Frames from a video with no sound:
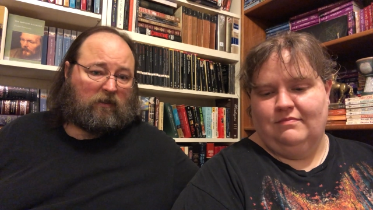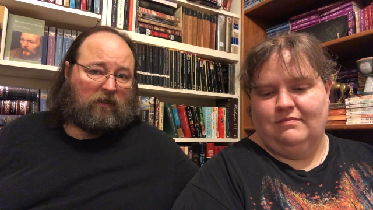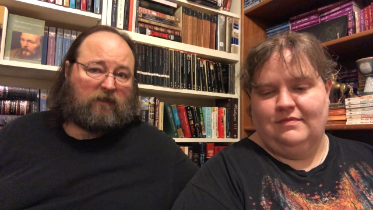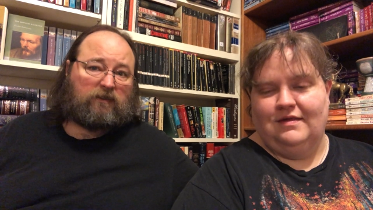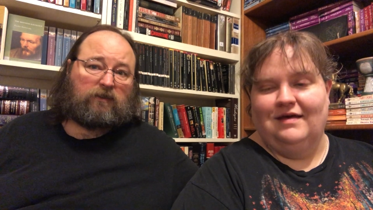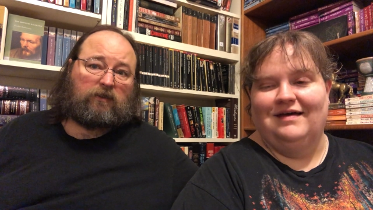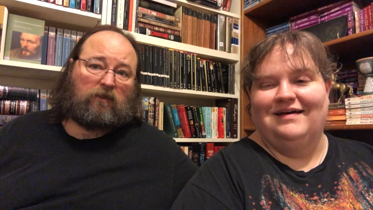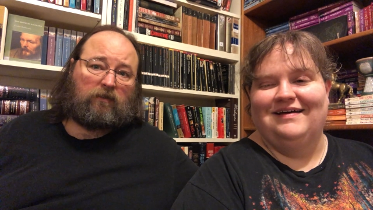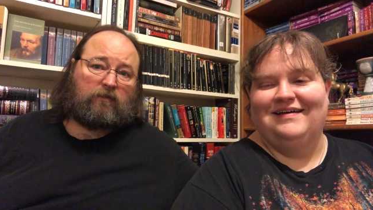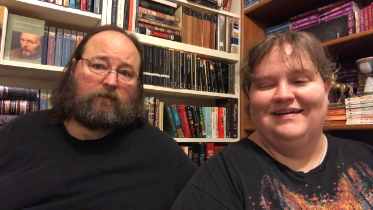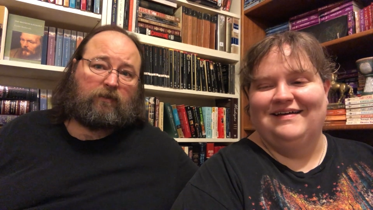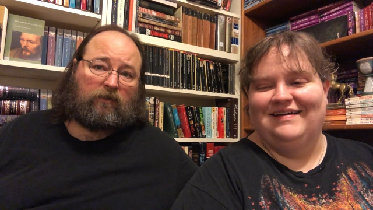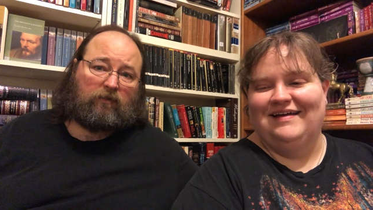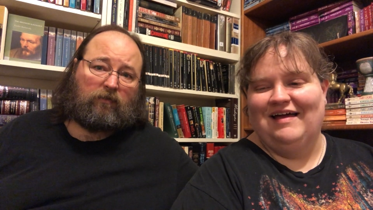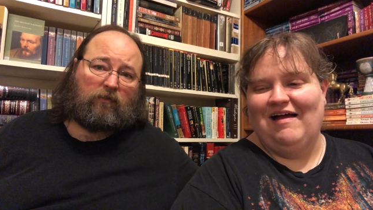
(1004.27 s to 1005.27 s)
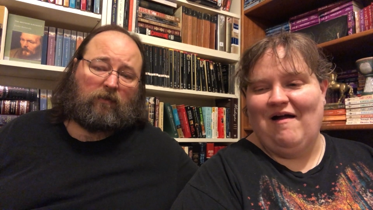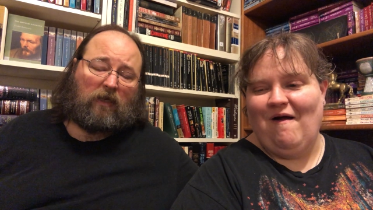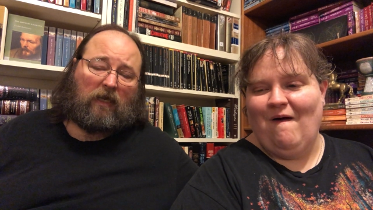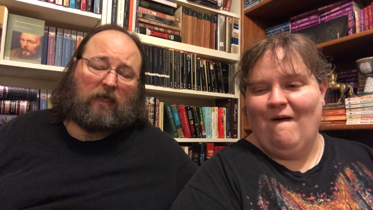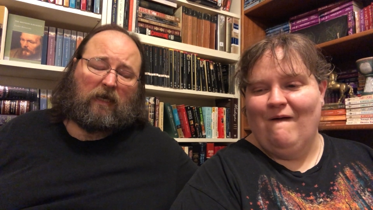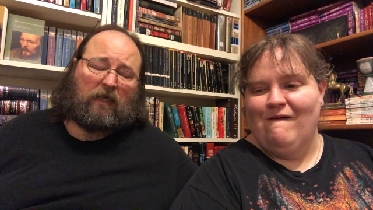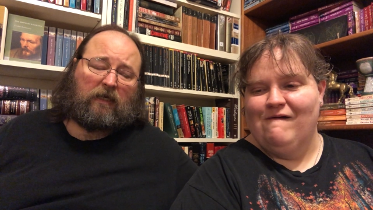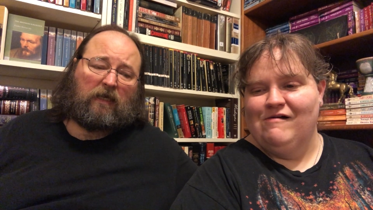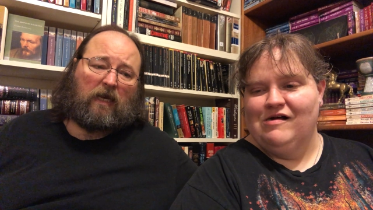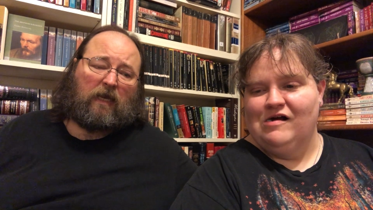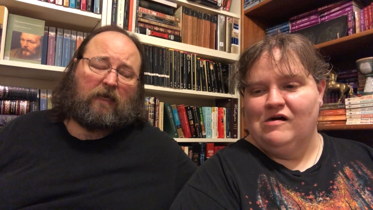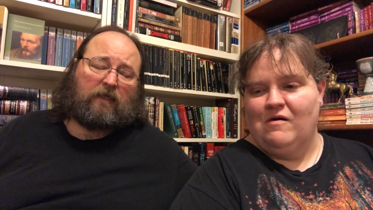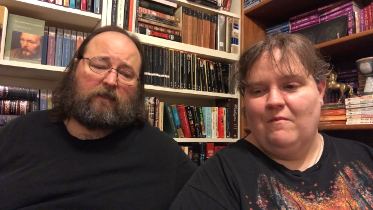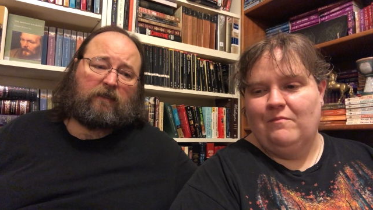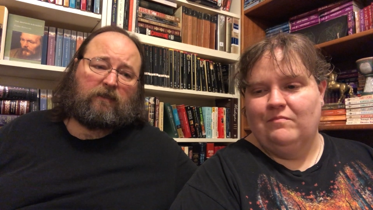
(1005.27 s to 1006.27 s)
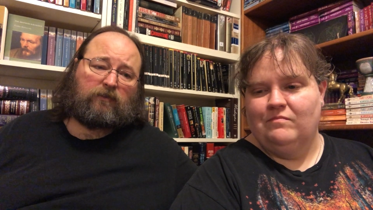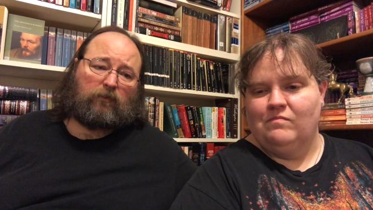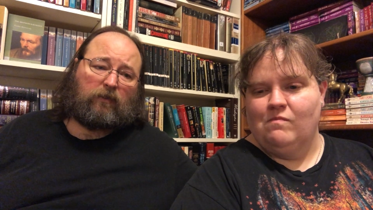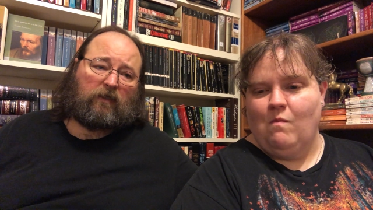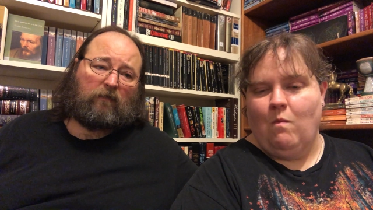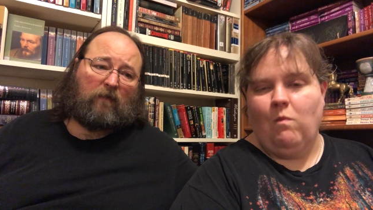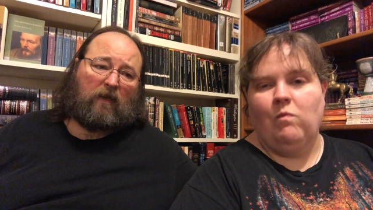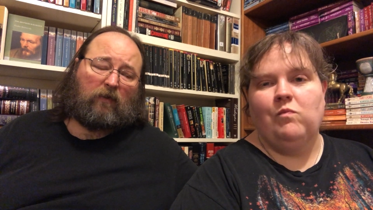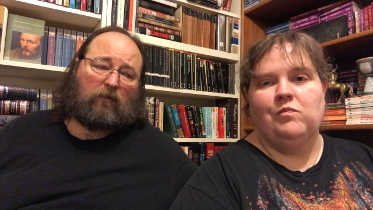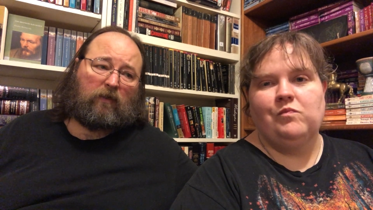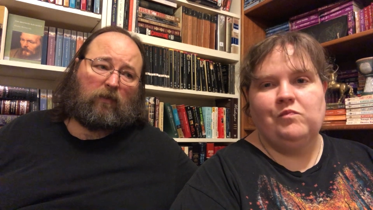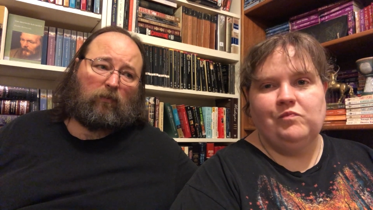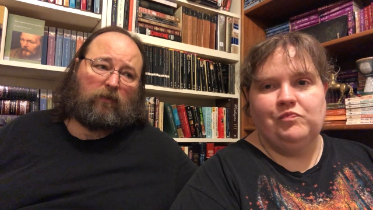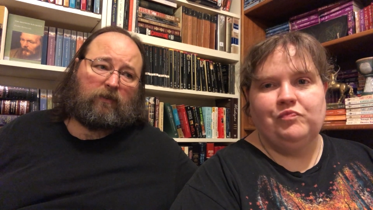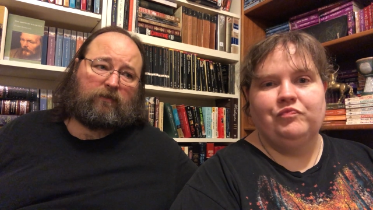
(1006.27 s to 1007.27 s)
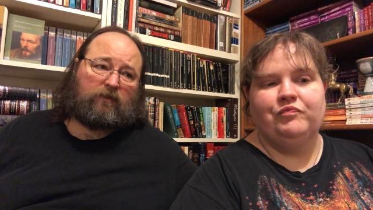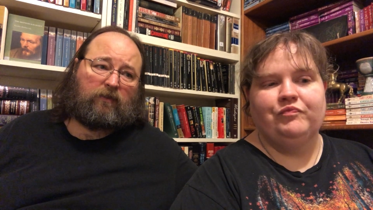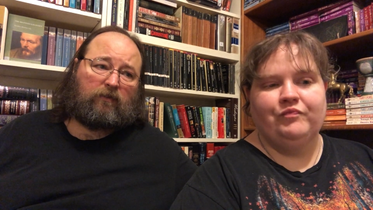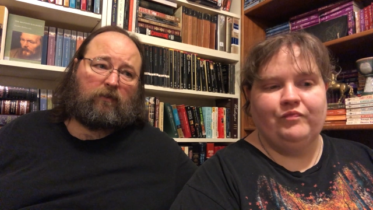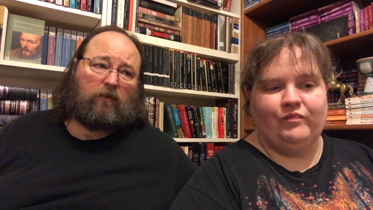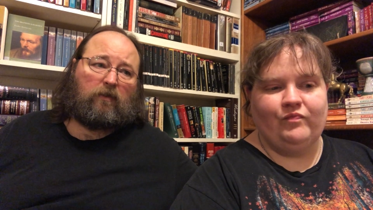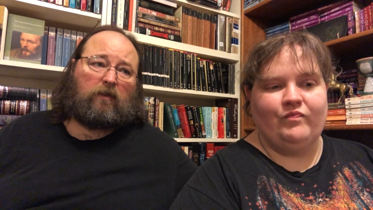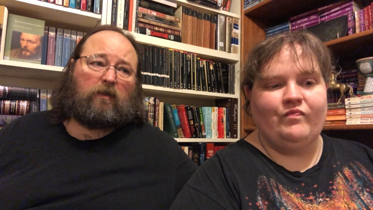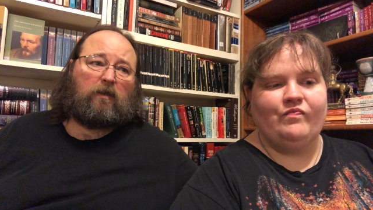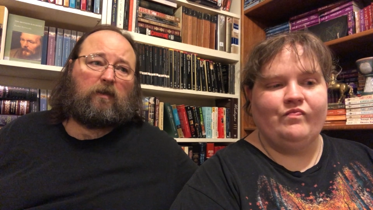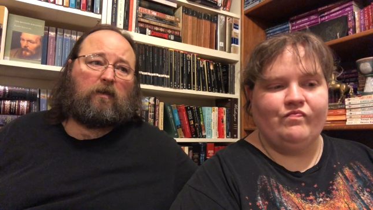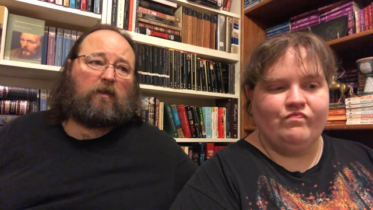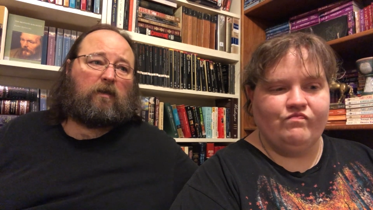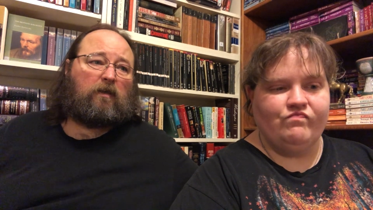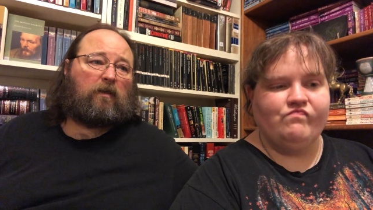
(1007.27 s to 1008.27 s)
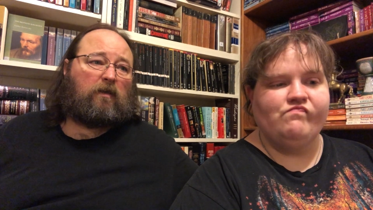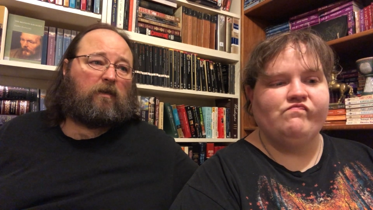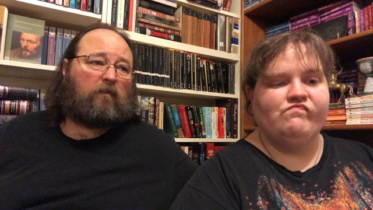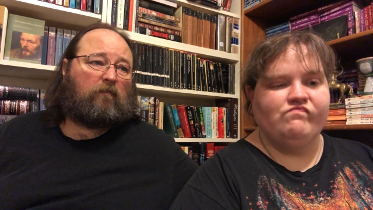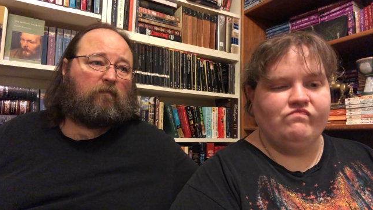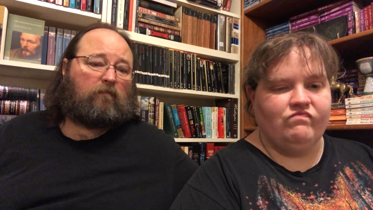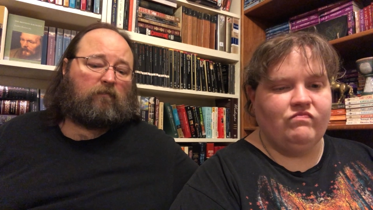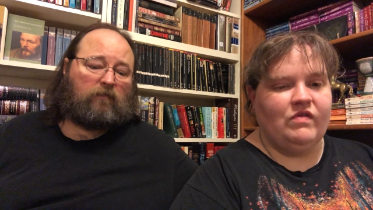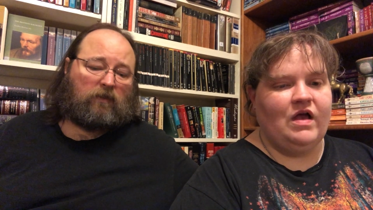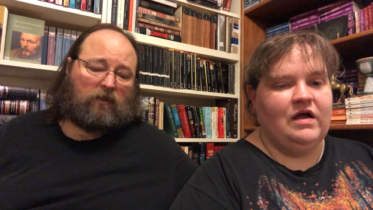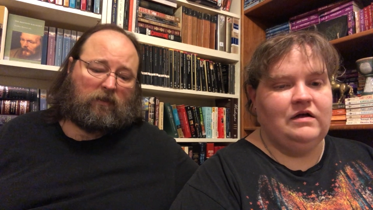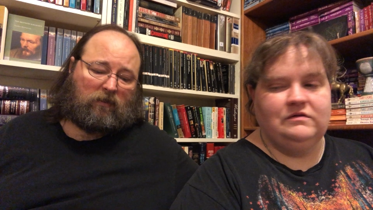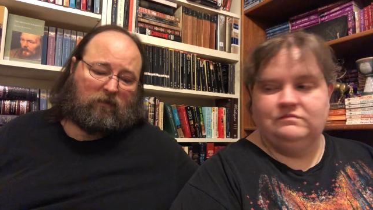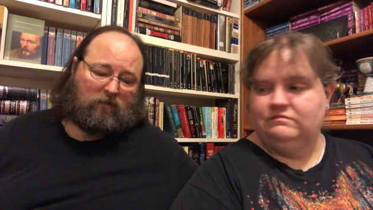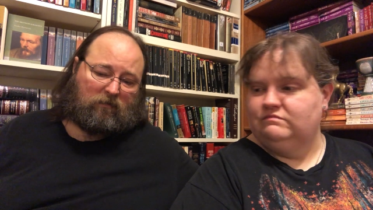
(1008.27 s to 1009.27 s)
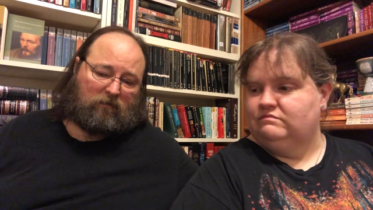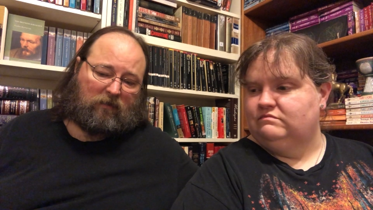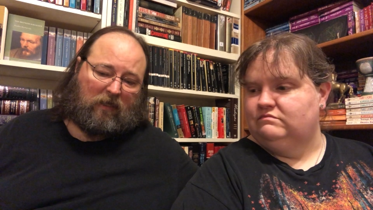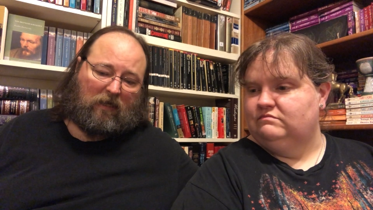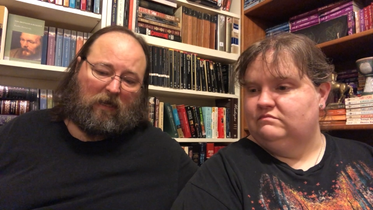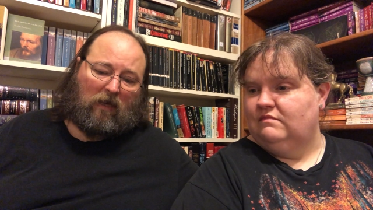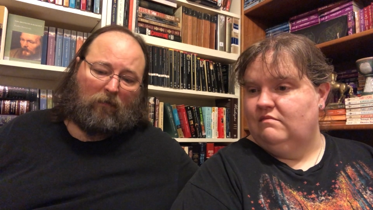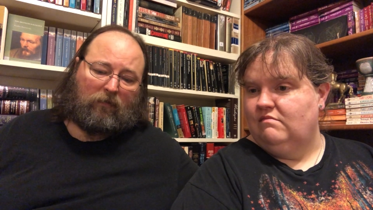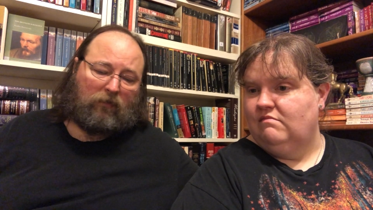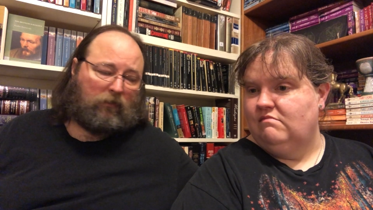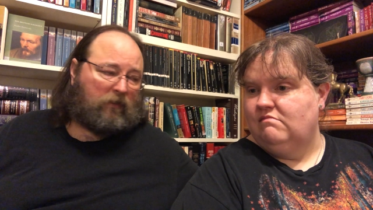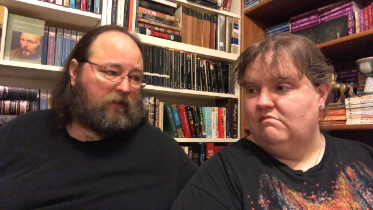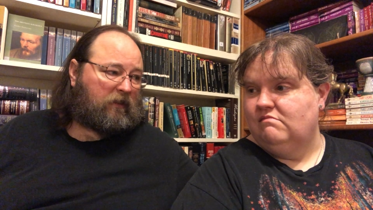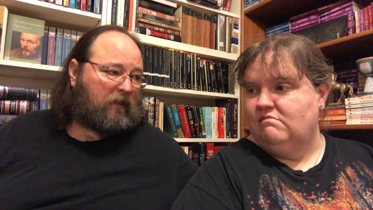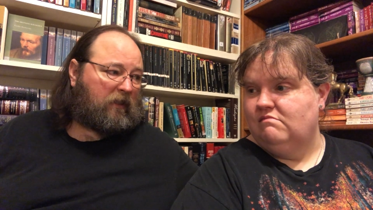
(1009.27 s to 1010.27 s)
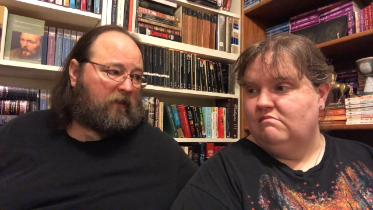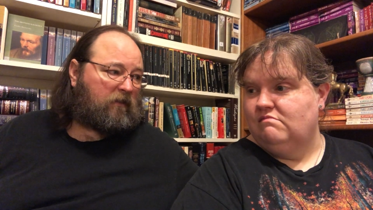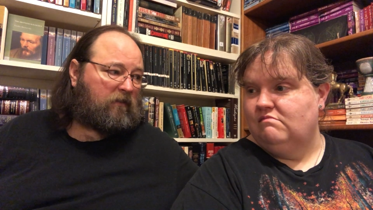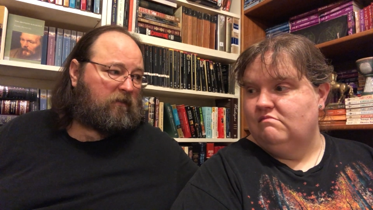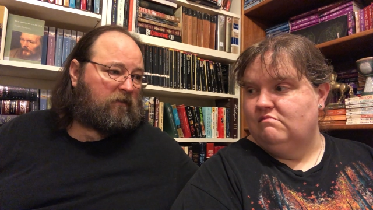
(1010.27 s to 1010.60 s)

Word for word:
Speaker 1: It's Jaws 2. I, I, I didn't get to read it back when I wanted to. But uh, yeah, I'll be reading that